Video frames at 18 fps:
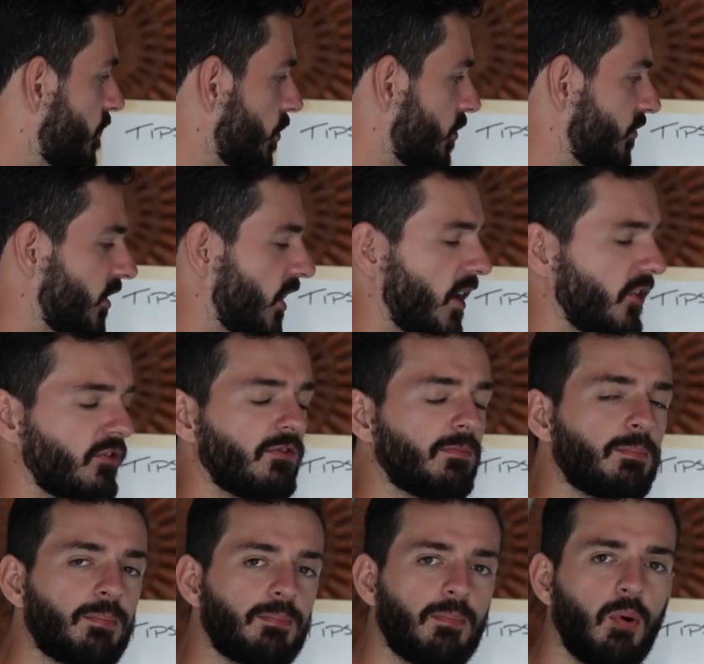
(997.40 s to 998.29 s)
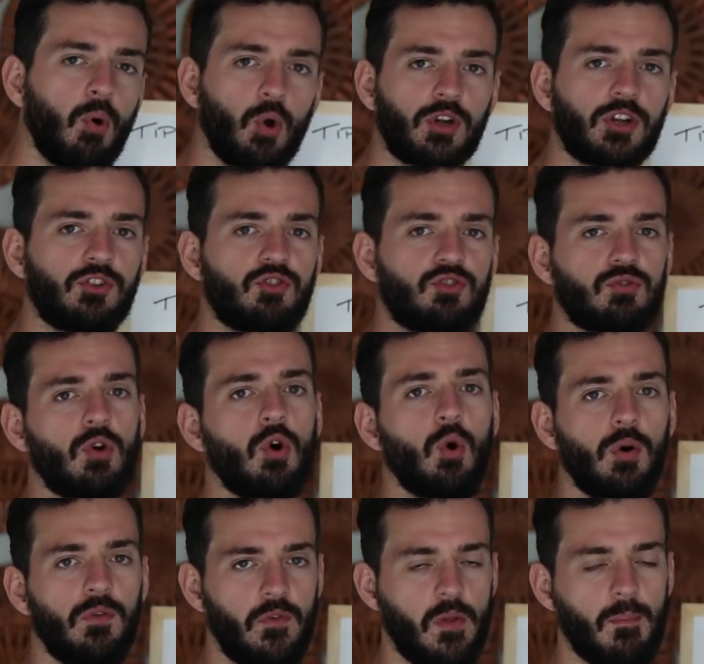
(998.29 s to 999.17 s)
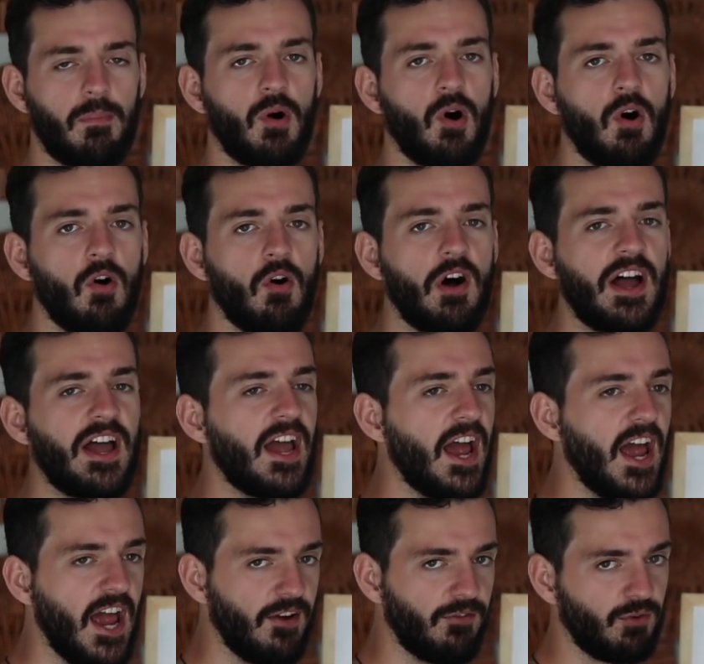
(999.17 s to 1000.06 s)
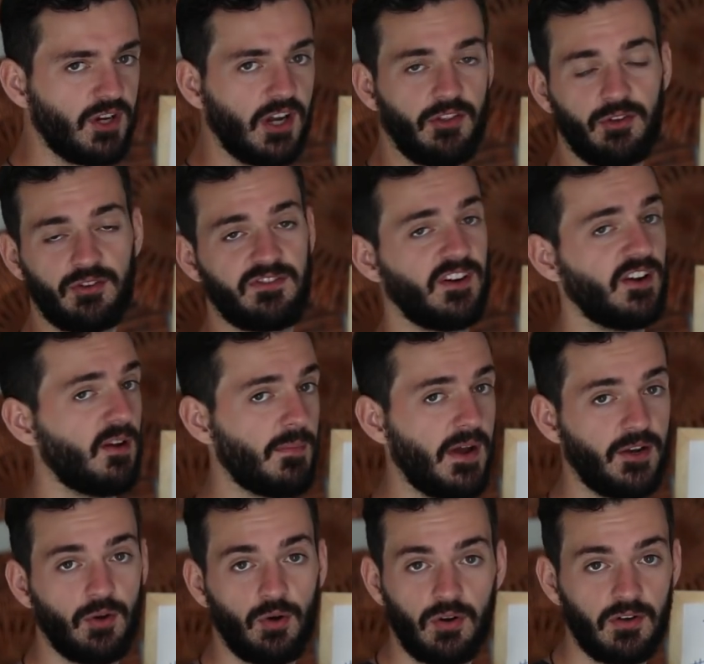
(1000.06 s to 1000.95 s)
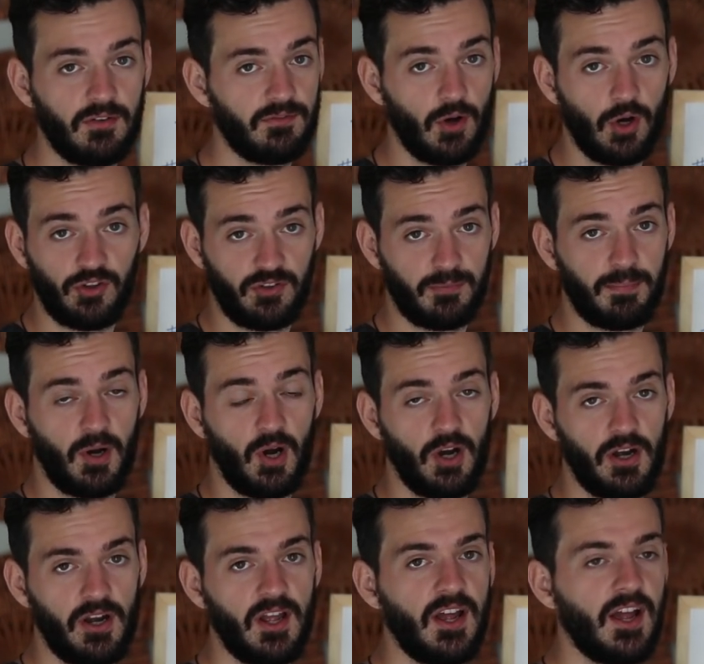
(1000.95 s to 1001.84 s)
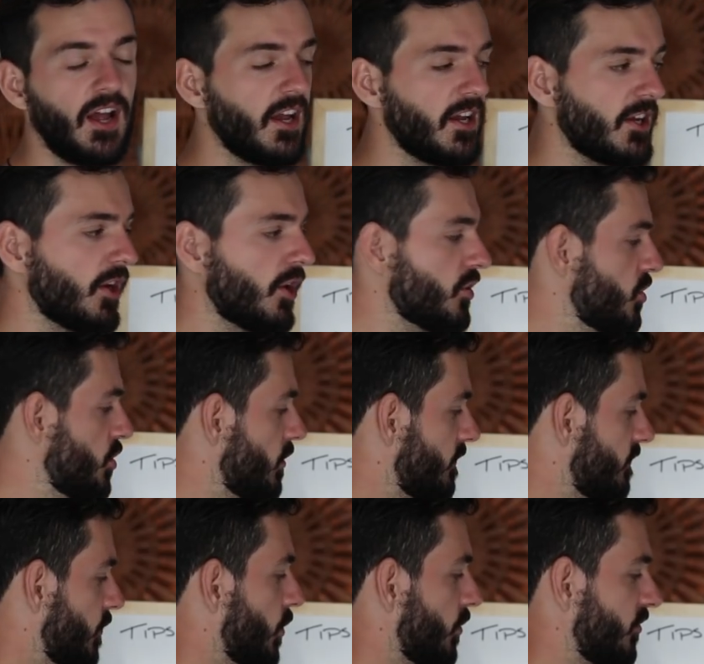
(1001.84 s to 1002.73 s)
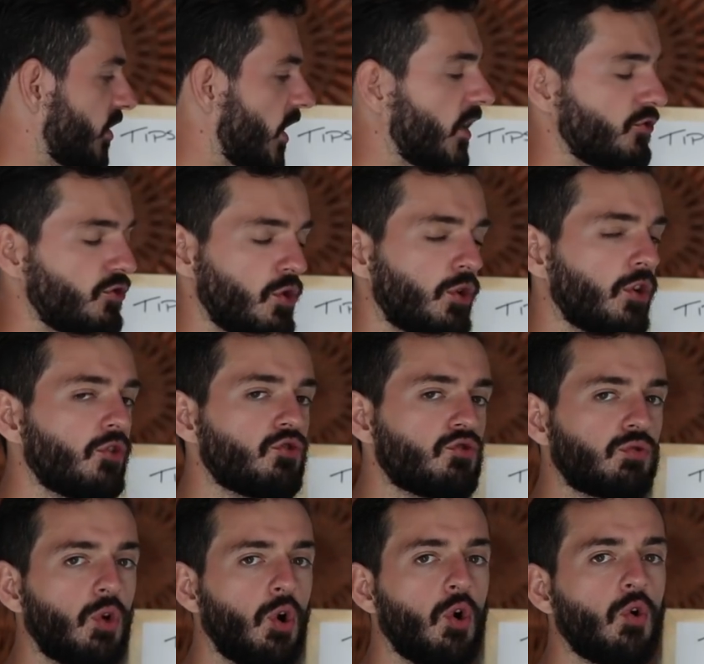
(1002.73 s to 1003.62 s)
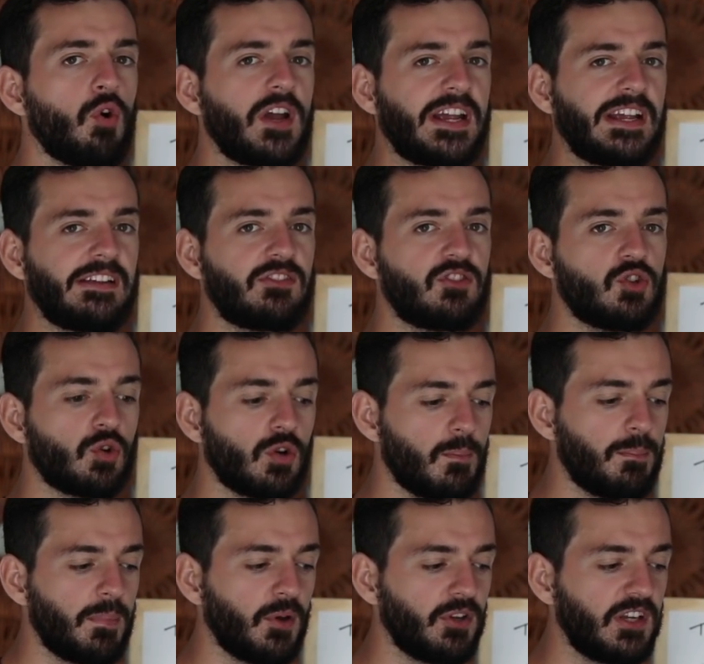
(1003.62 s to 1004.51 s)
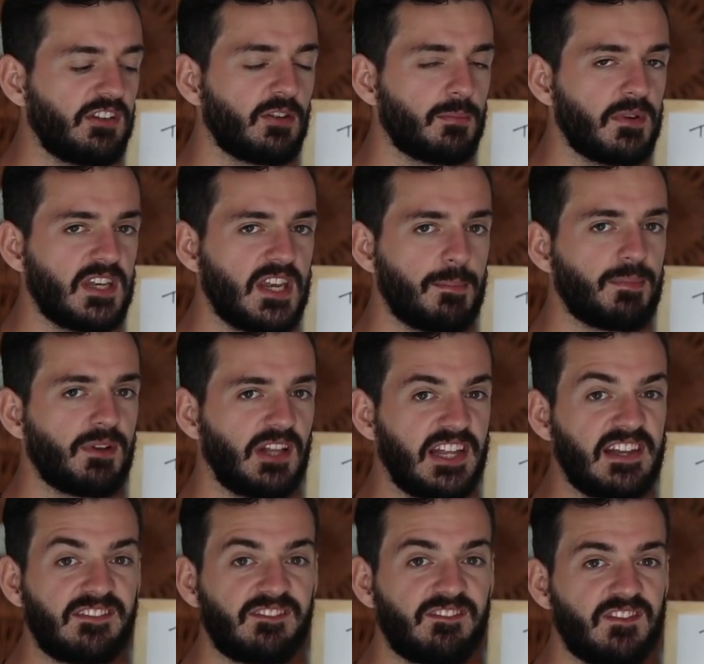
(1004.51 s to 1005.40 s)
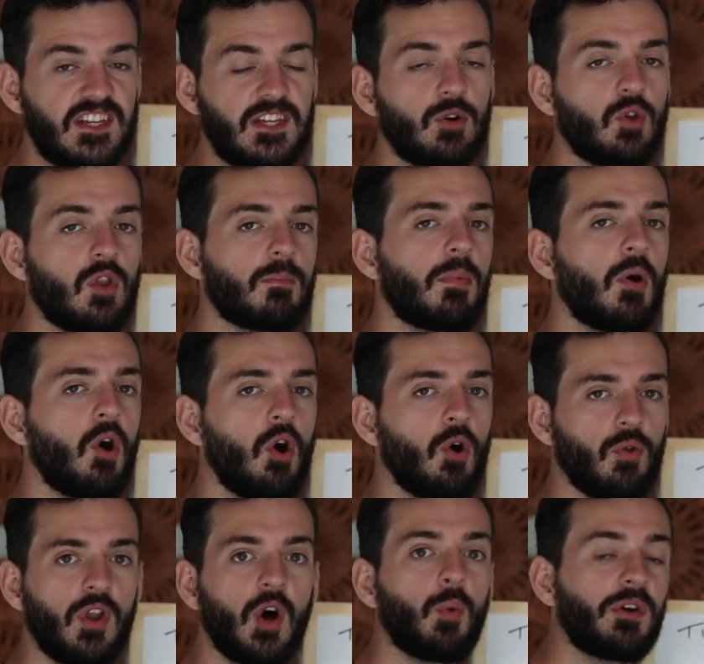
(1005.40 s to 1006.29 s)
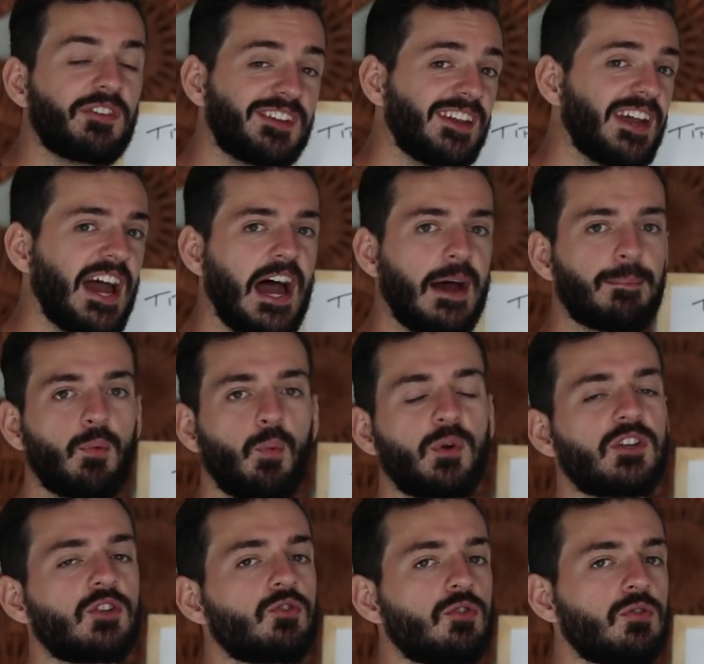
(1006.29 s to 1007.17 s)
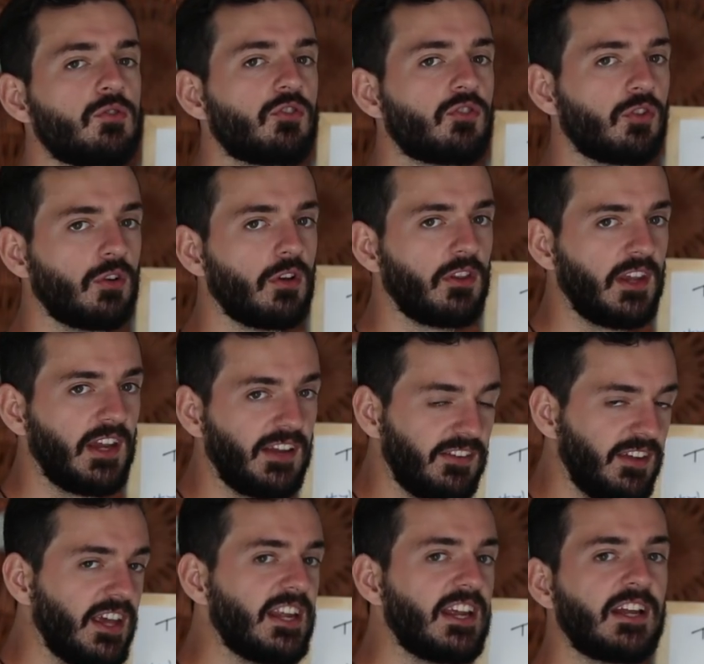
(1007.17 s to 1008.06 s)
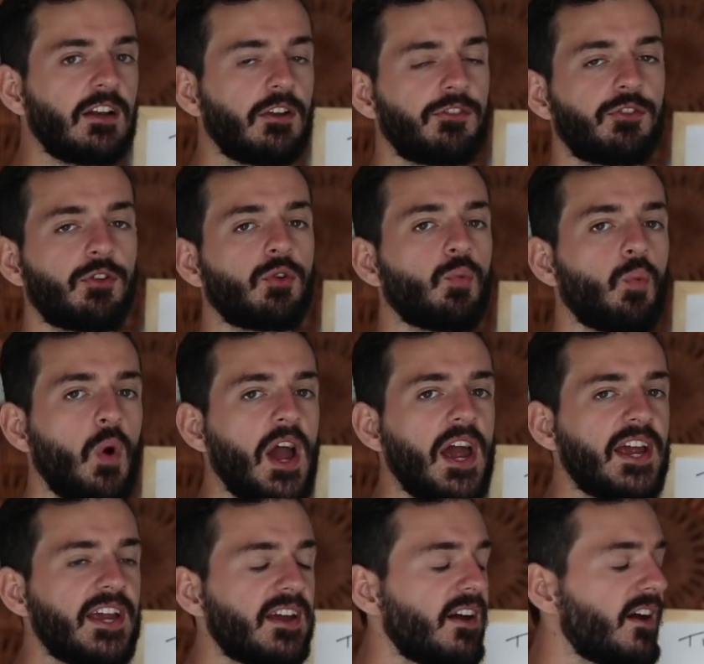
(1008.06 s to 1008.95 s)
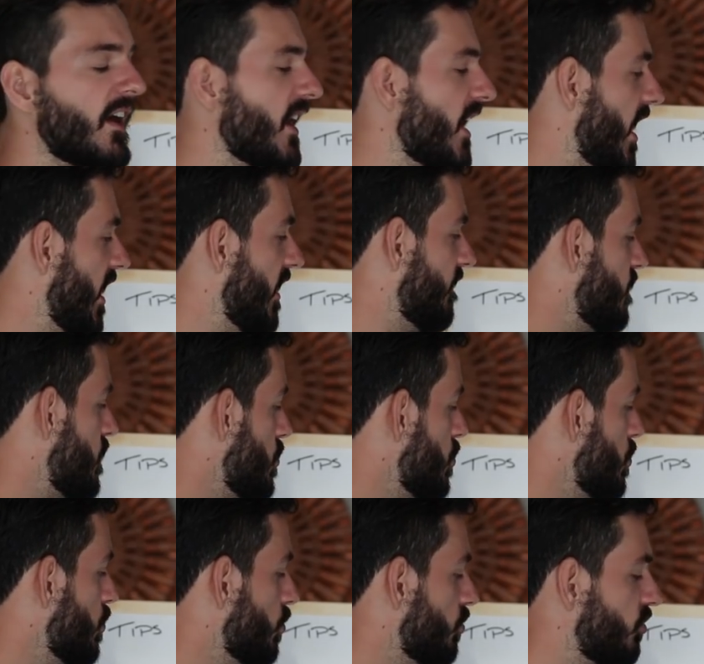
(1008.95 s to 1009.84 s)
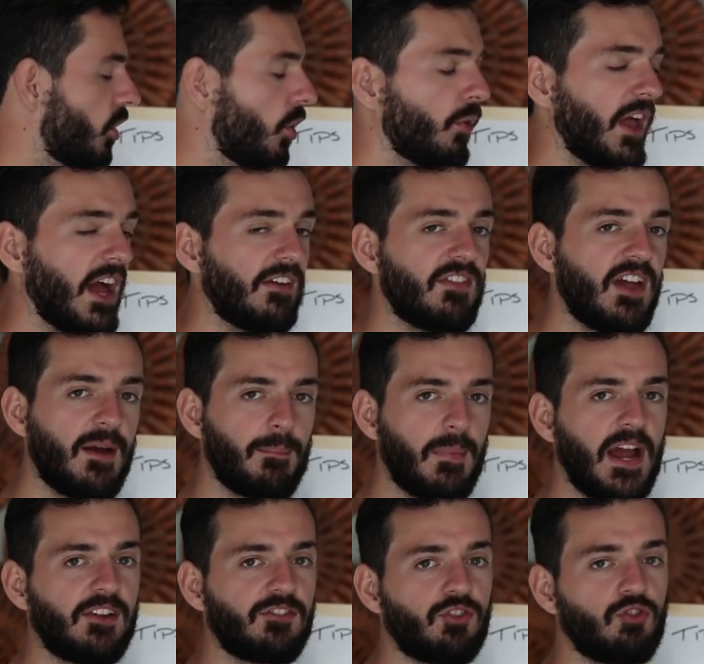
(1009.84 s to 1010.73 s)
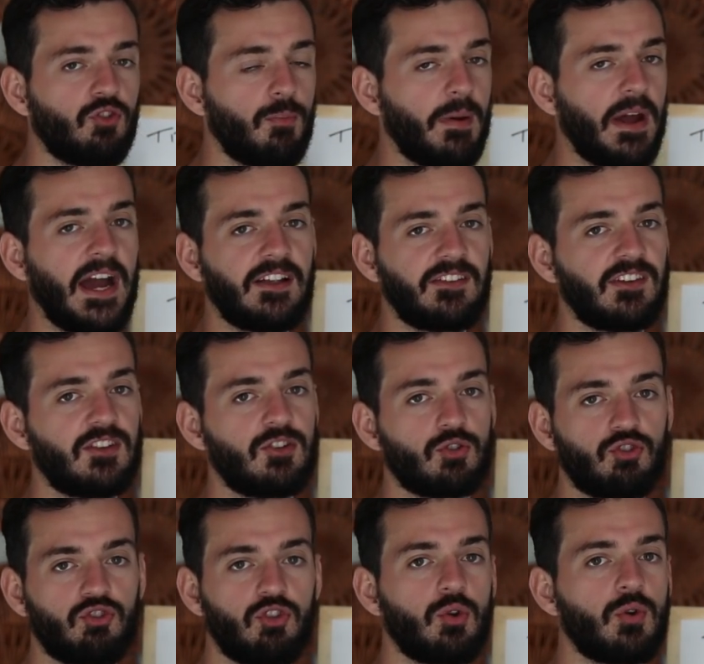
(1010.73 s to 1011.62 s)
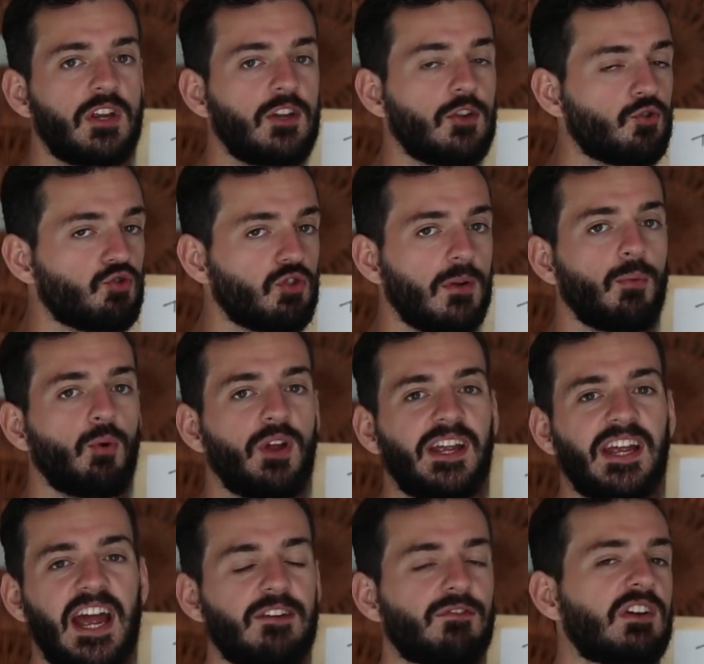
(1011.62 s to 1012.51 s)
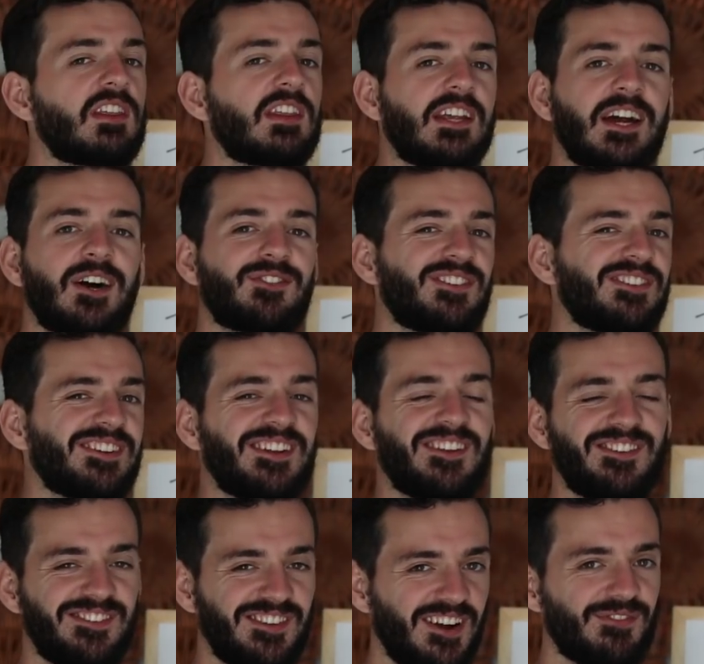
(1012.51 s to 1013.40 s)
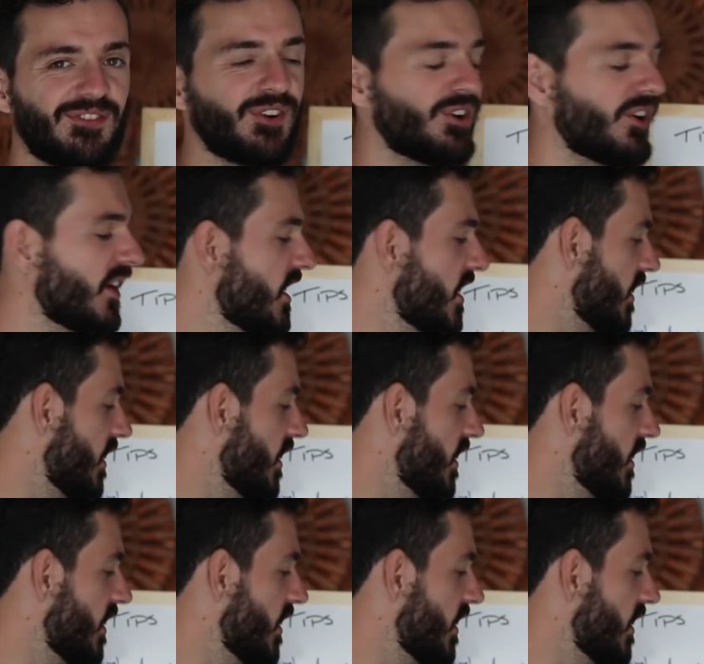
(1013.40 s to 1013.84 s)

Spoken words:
first touch, poor control over the ball, every other fundamental falls apart. You know, your first touch, your control is your ability to manipulate, feel the ball, know what's going to happen when you do certain things, hit it in a certain way. And if you don't have that mastered, you're passing, you're shooting, you're dribbling, everything else is going to suffer.